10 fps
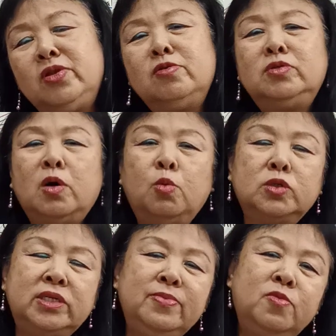news or
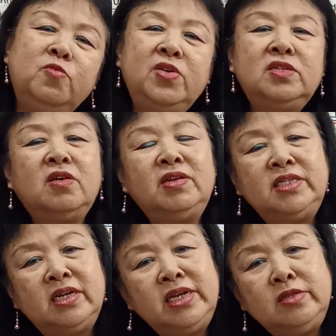watching movies or
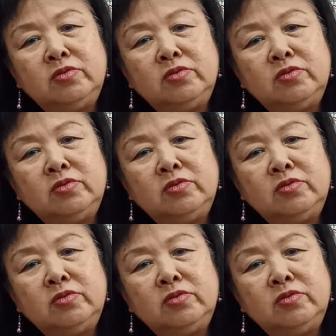listening